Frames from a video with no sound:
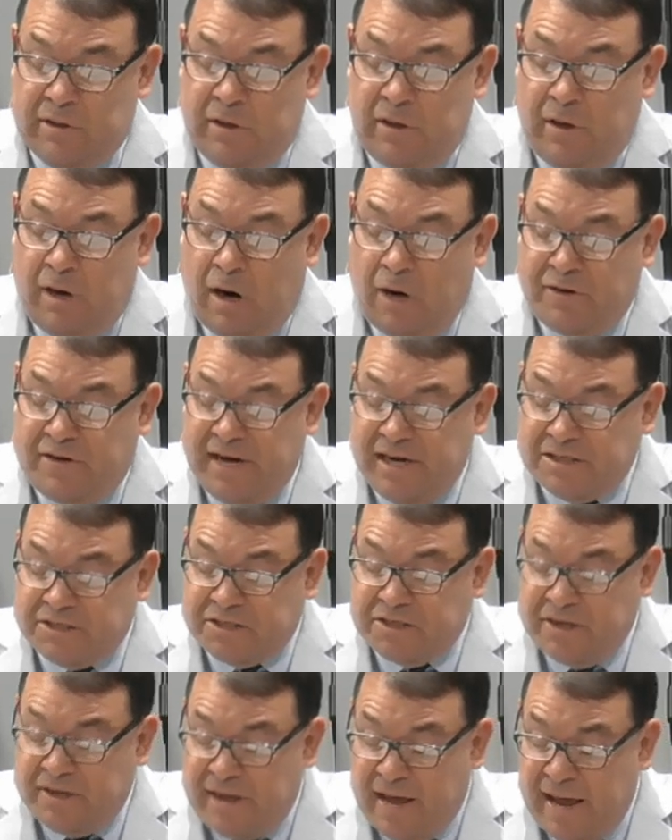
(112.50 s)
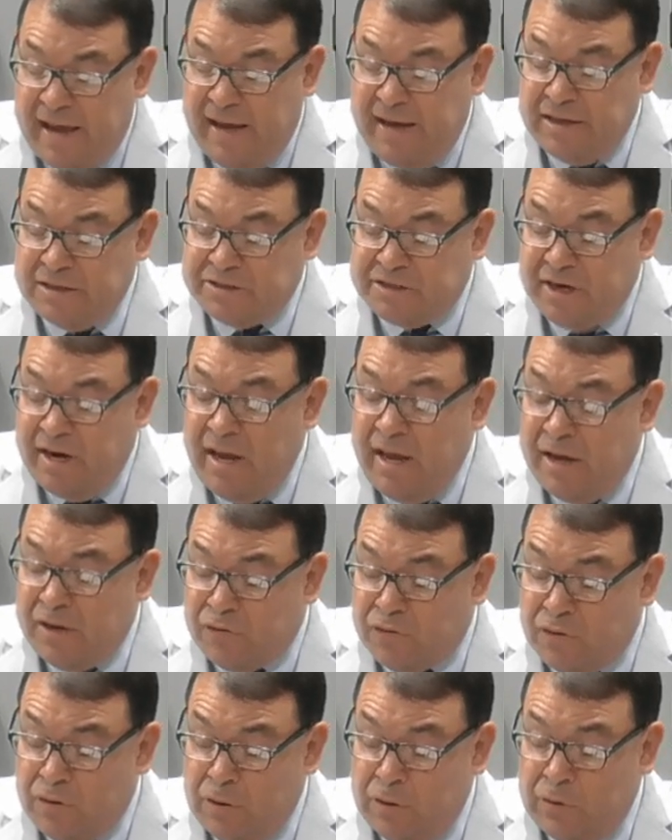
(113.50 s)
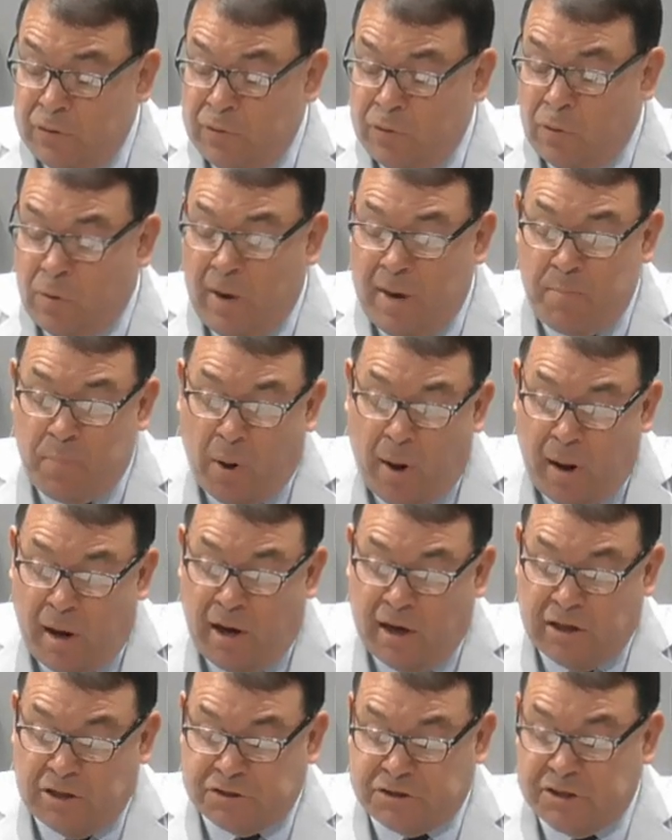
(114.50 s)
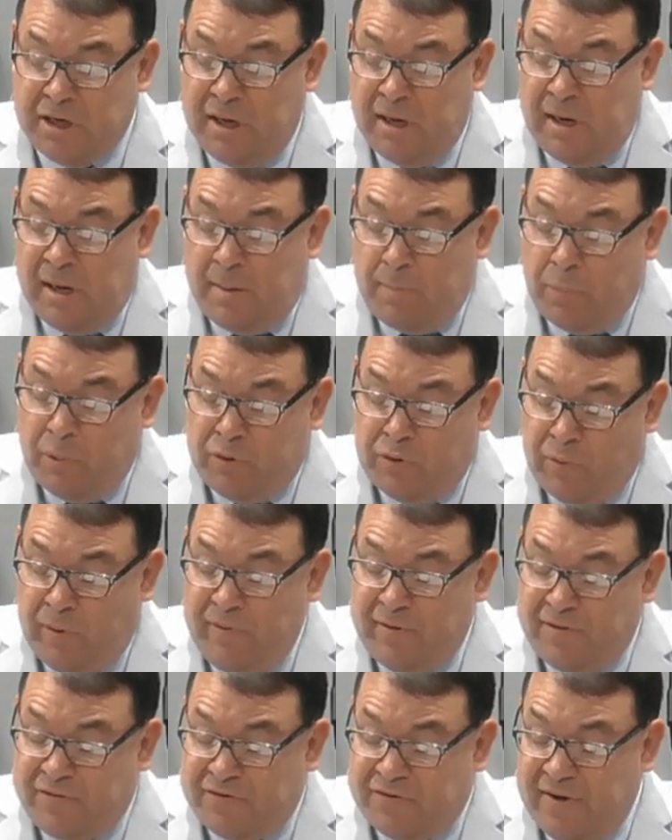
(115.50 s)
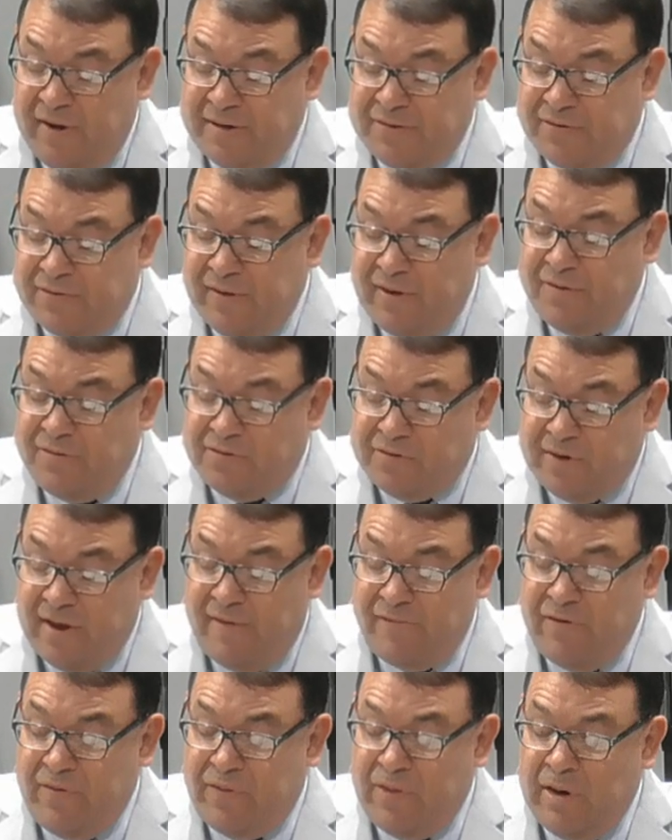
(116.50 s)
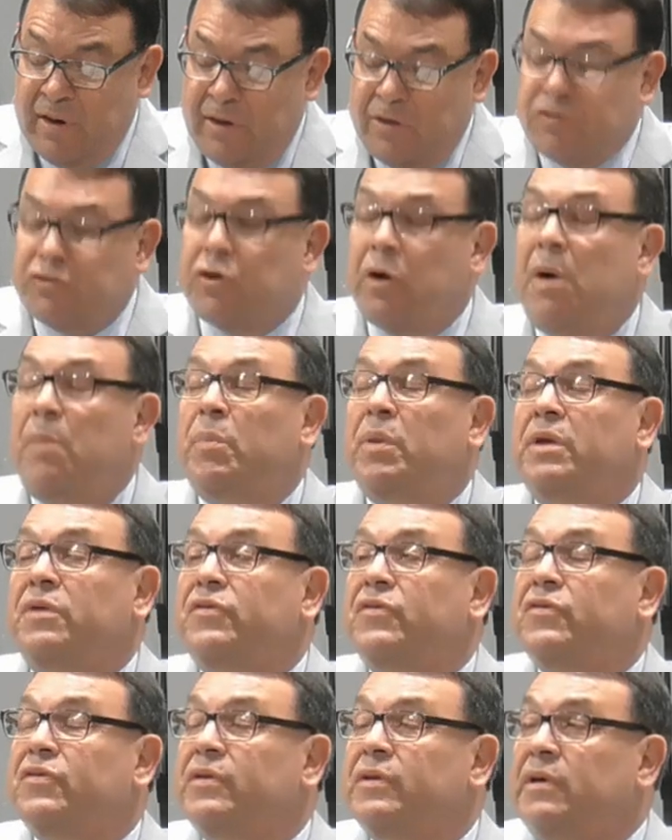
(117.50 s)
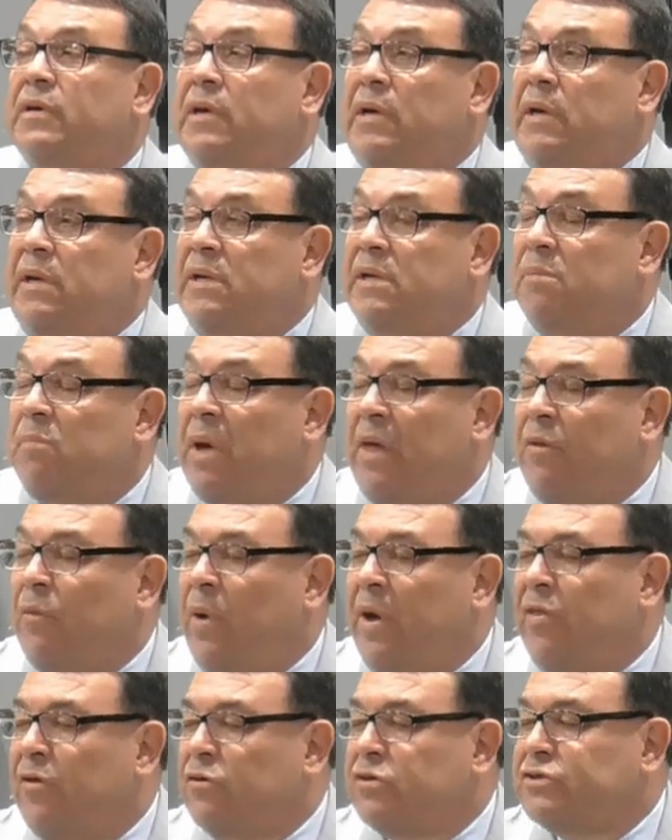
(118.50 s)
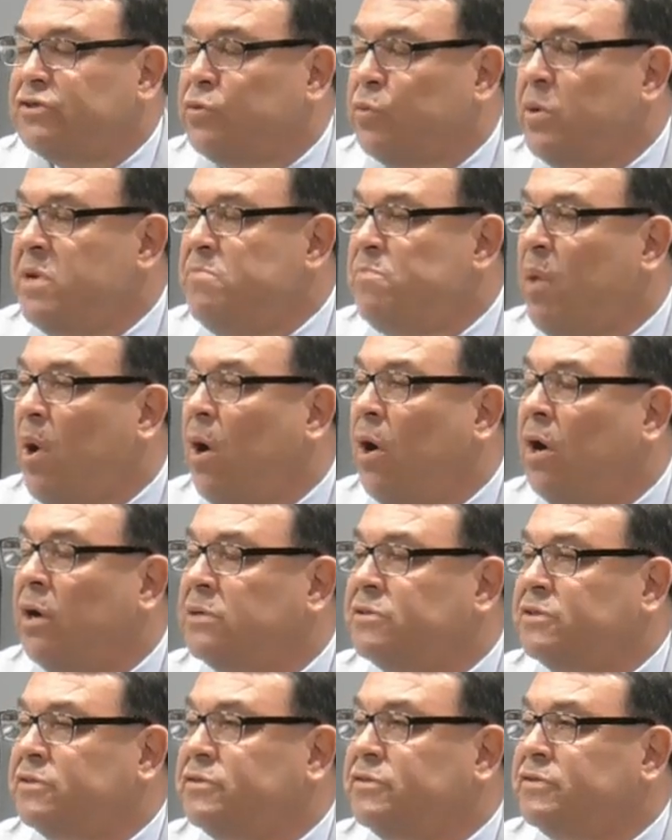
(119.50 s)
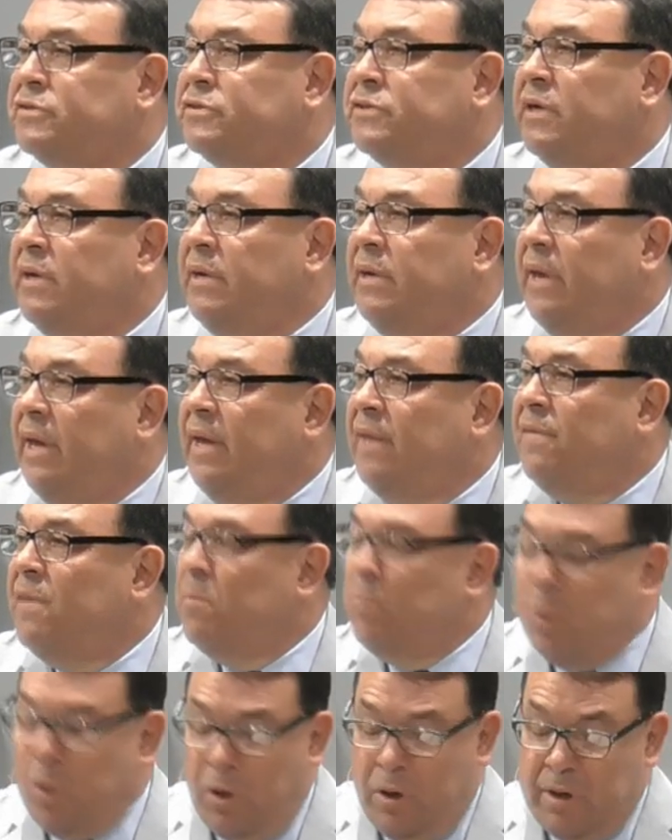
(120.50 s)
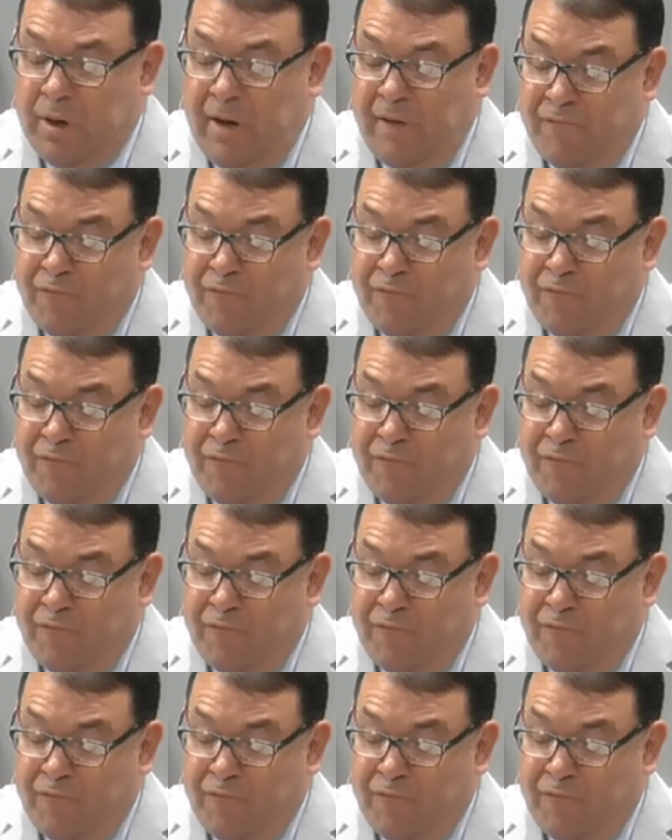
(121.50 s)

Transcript: Our text today is an interlude or a pause between the 6th and 7th trumpets. And by the way, there's 3 pauses in the book of